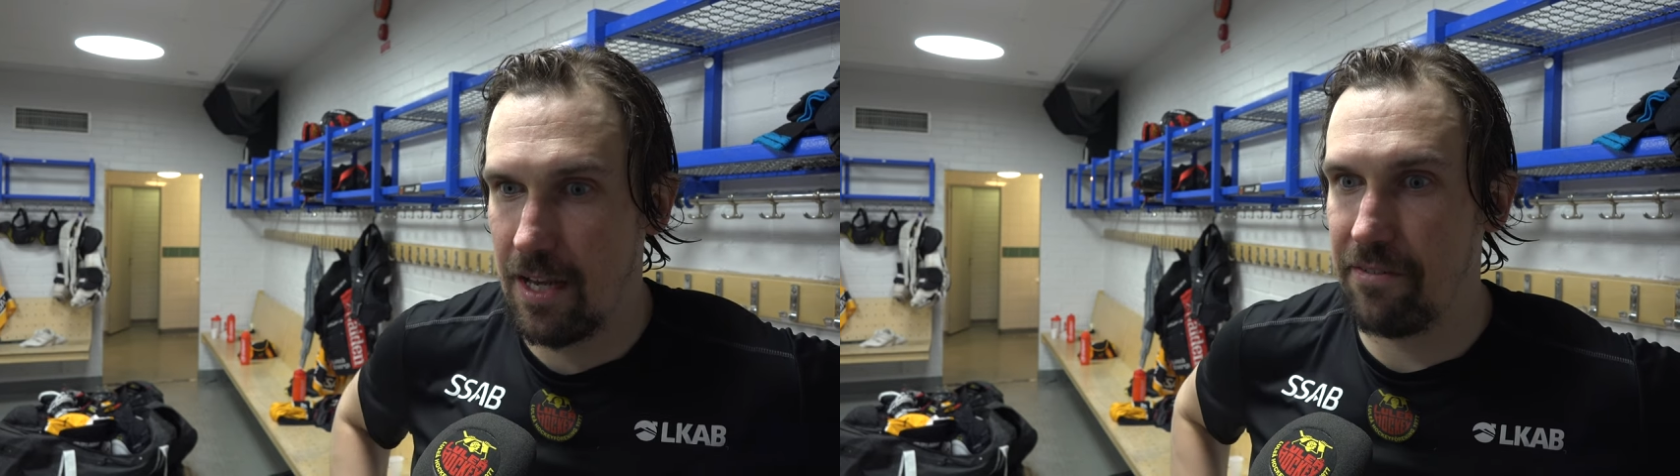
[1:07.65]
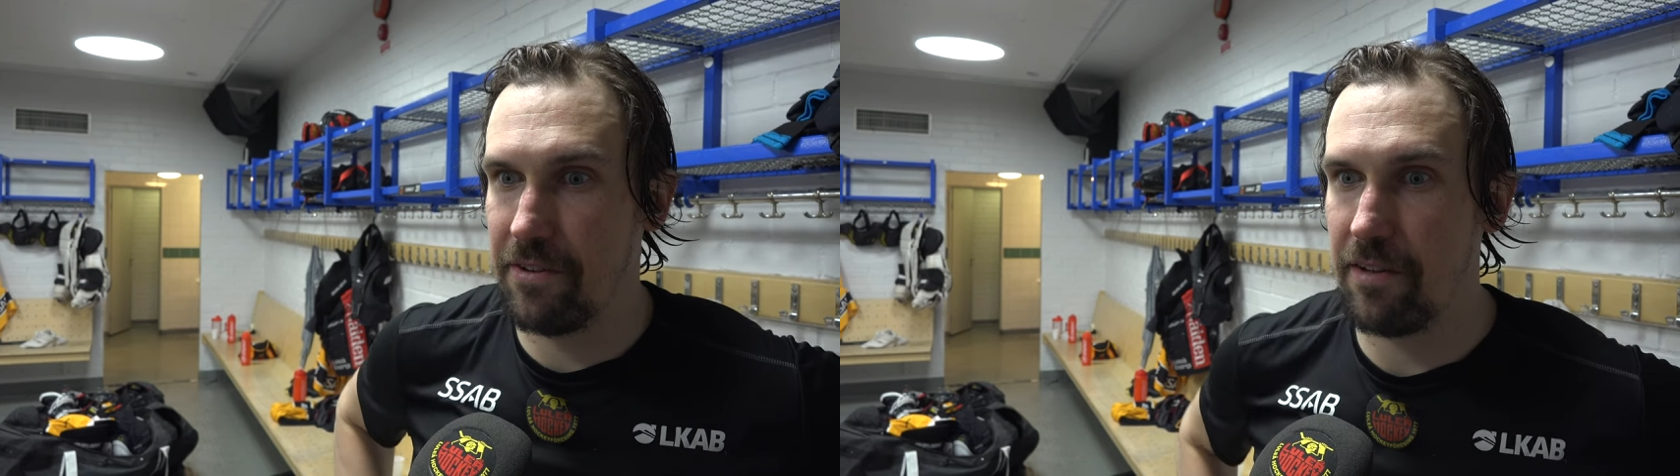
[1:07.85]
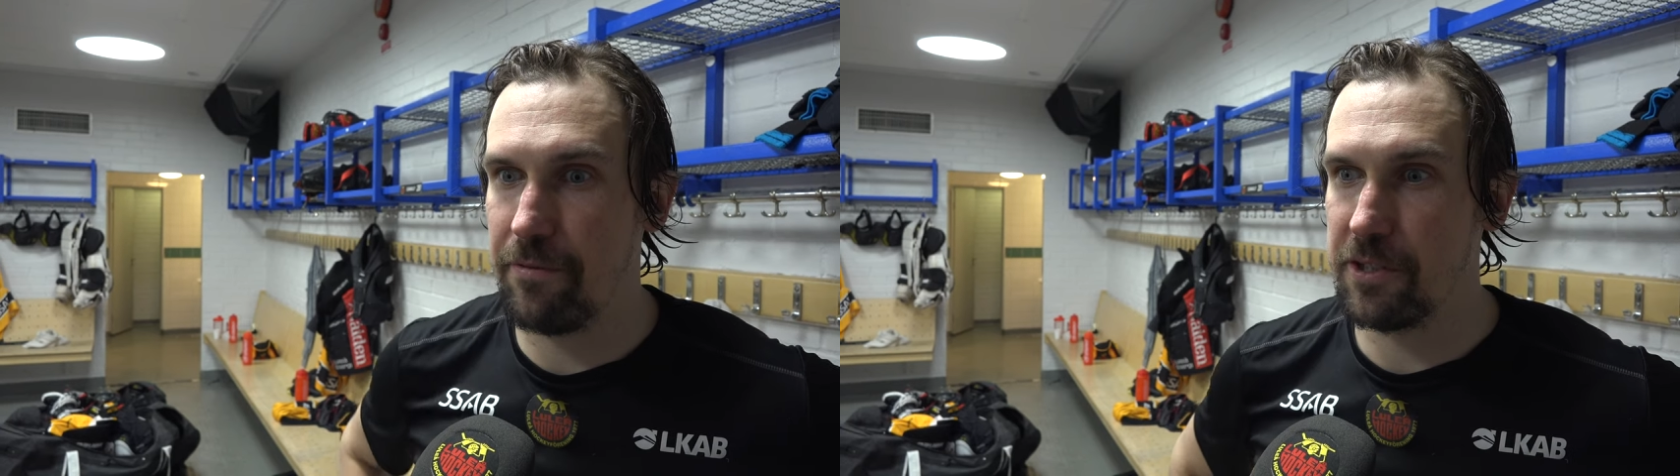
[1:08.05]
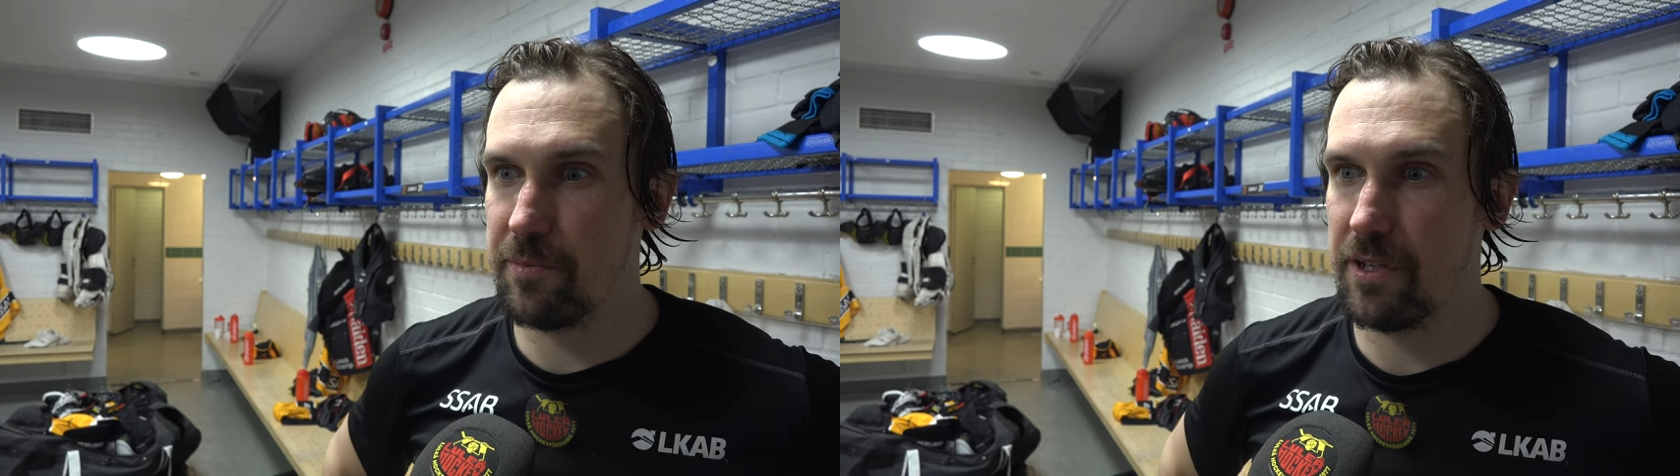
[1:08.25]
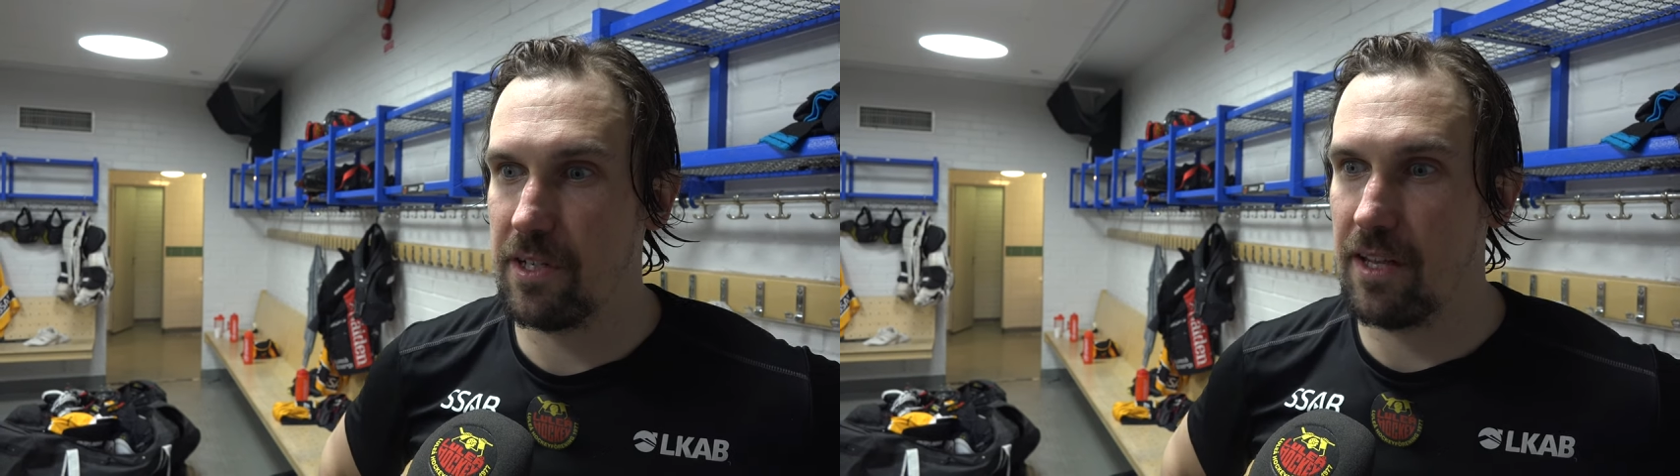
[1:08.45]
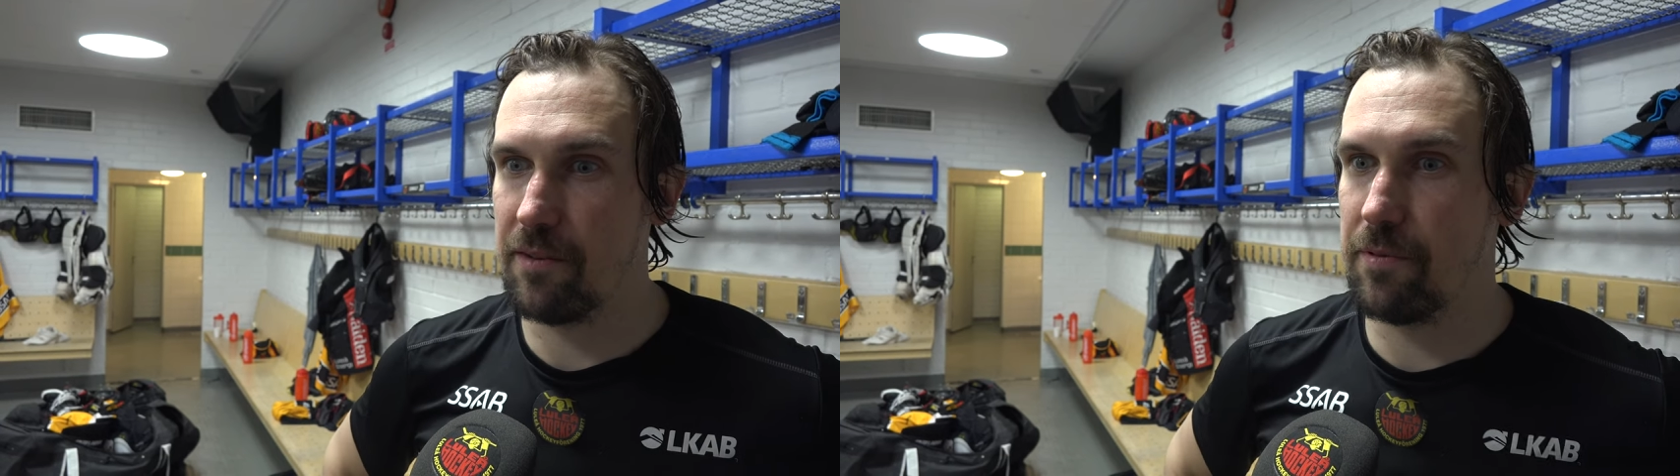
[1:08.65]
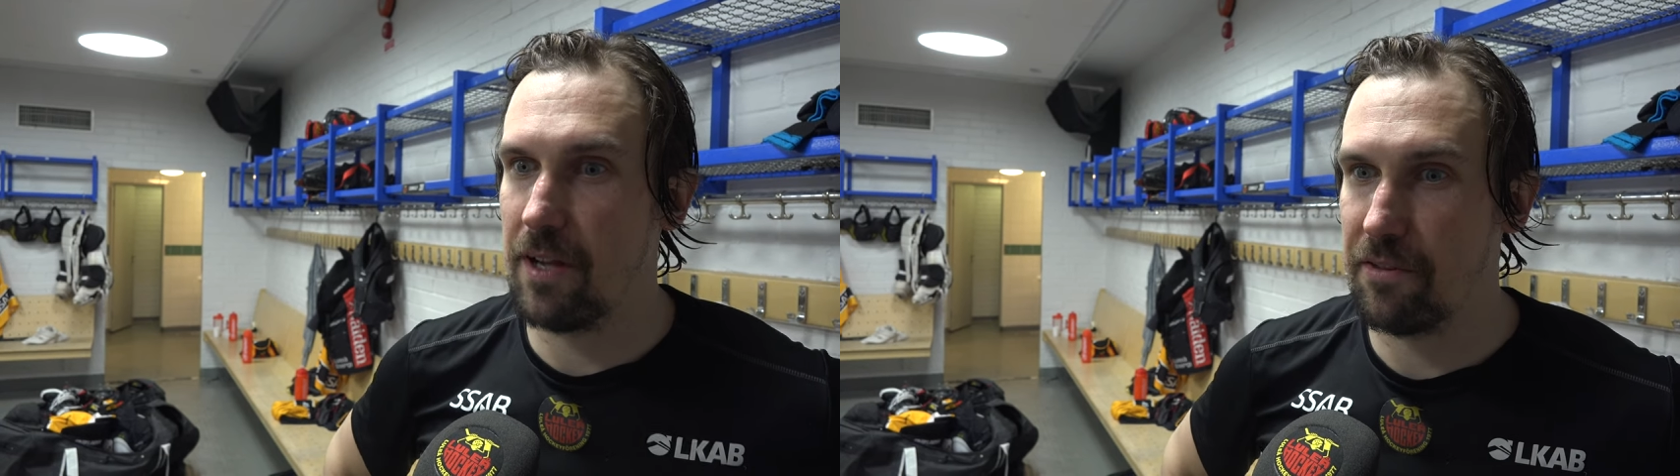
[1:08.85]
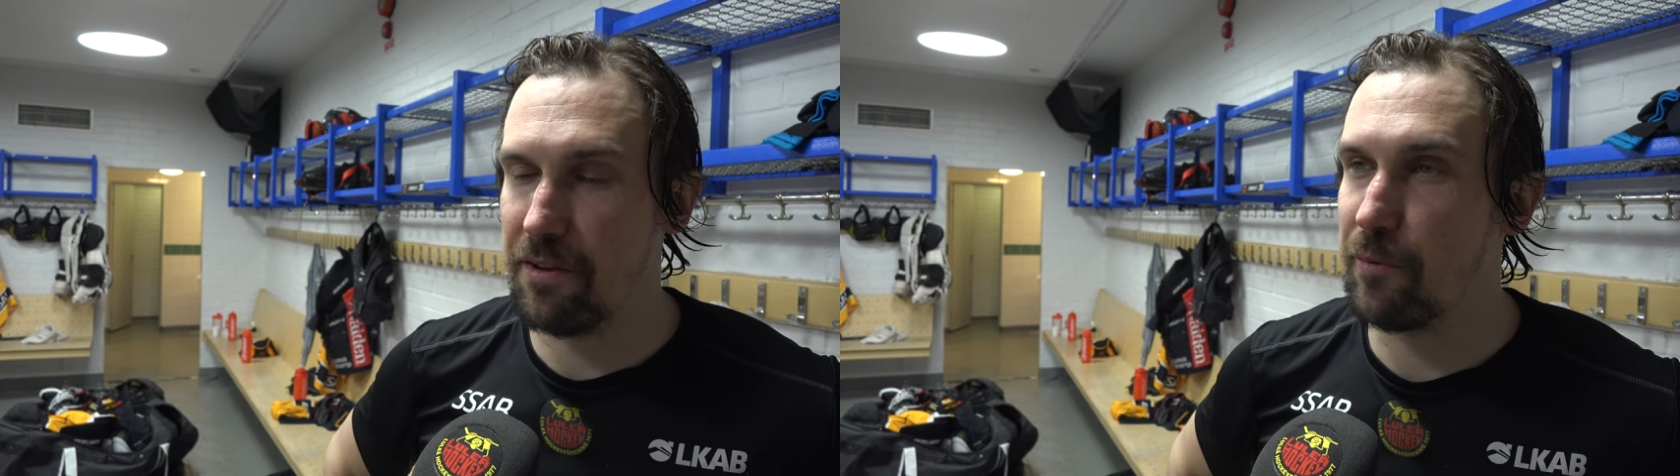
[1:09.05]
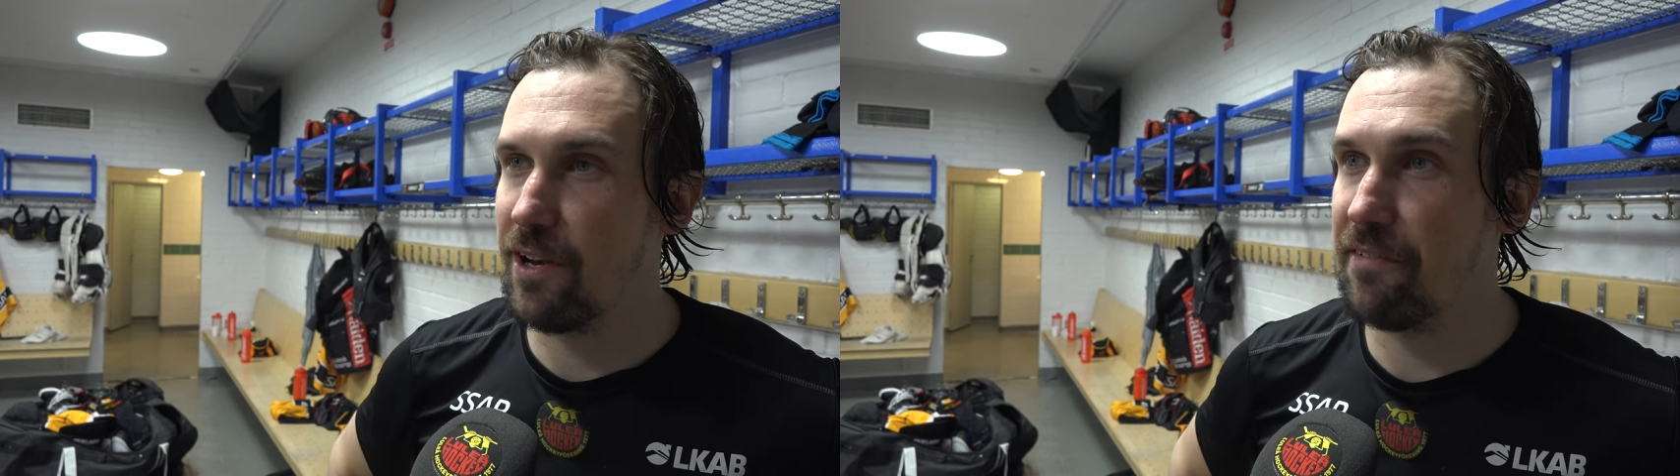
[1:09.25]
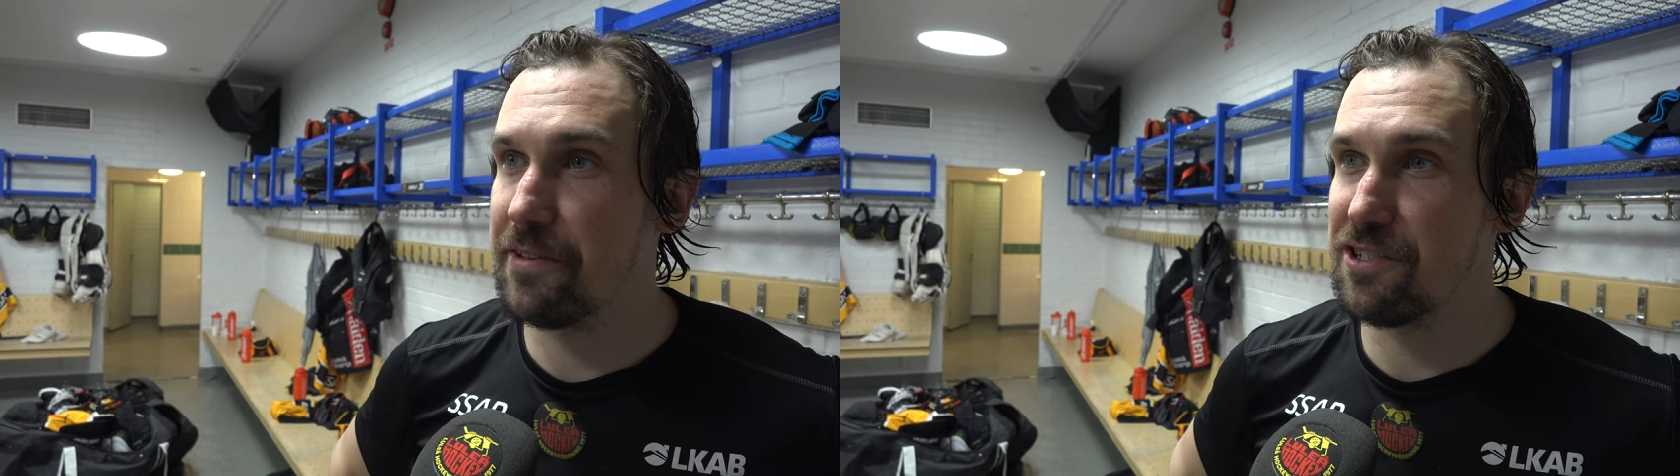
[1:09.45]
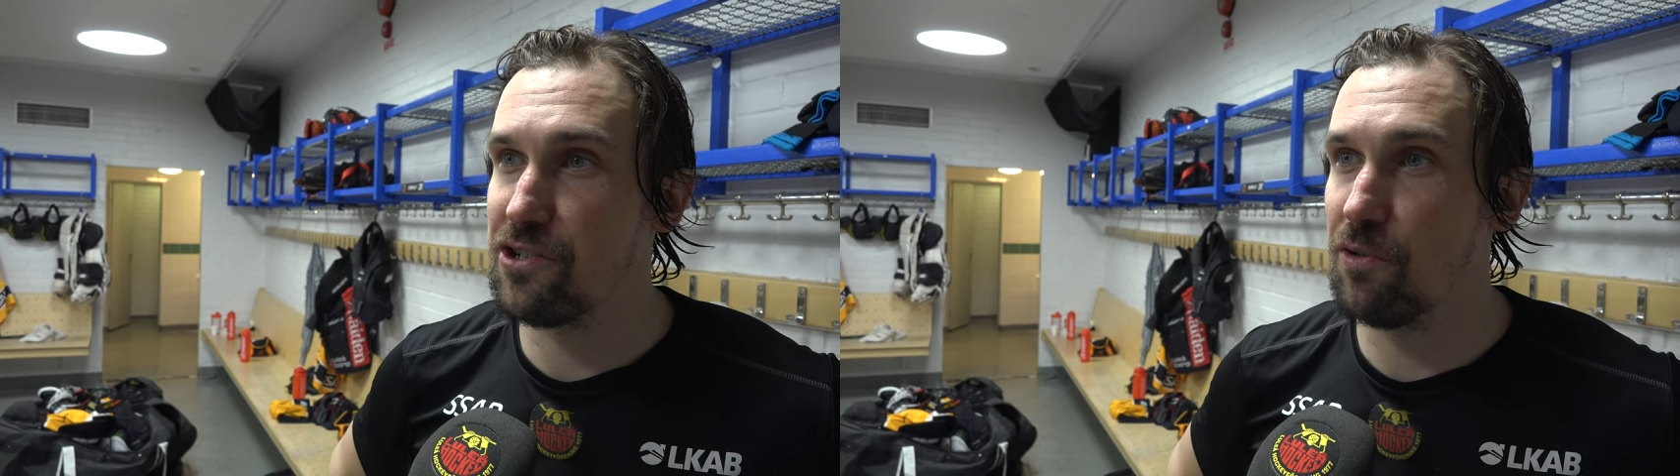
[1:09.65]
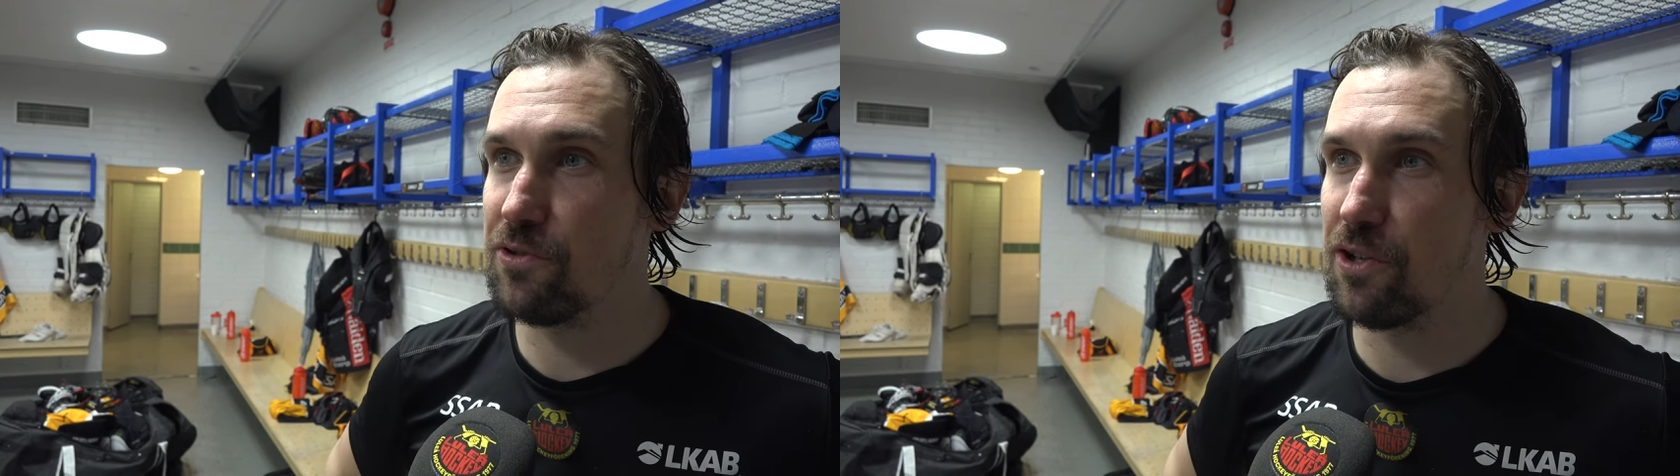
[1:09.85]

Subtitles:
After that first period, I don't think we left our zone,